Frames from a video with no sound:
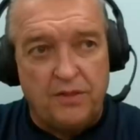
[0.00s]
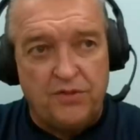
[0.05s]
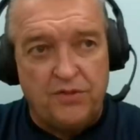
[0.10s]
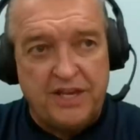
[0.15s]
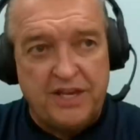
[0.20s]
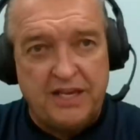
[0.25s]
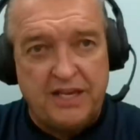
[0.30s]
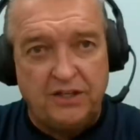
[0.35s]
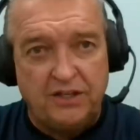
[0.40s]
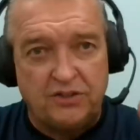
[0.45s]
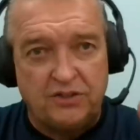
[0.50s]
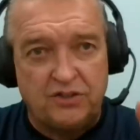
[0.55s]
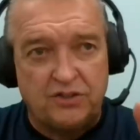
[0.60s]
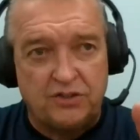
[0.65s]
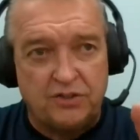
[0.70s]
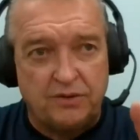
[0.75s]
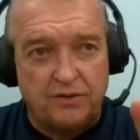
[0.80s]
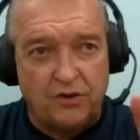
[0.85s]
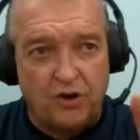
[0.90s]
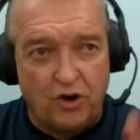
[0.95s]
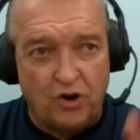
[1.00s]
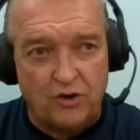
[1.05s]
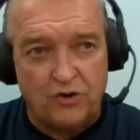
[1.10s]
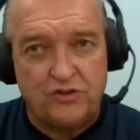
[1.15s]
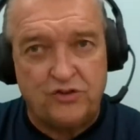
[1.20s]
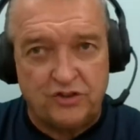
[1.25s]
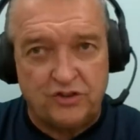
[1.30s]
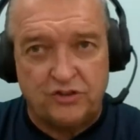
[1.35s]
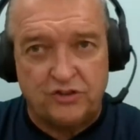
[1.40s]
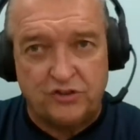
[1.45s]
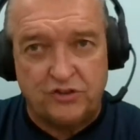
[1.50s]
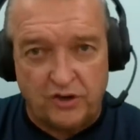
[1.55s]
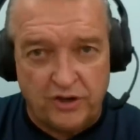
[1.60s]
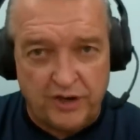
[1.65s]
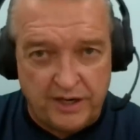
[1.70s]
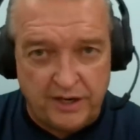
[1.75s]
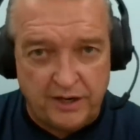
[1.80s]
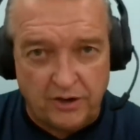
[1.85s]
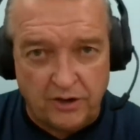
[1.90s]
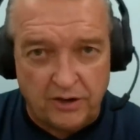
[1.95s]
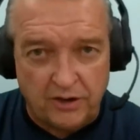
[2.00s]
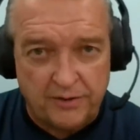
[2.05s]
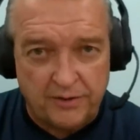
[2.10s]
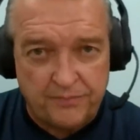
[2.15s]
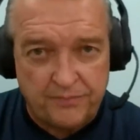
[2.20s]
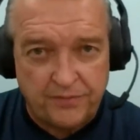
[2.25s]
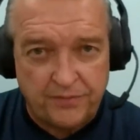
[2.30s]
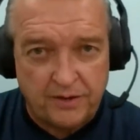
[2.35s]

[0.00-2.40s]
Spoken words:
these curses are here.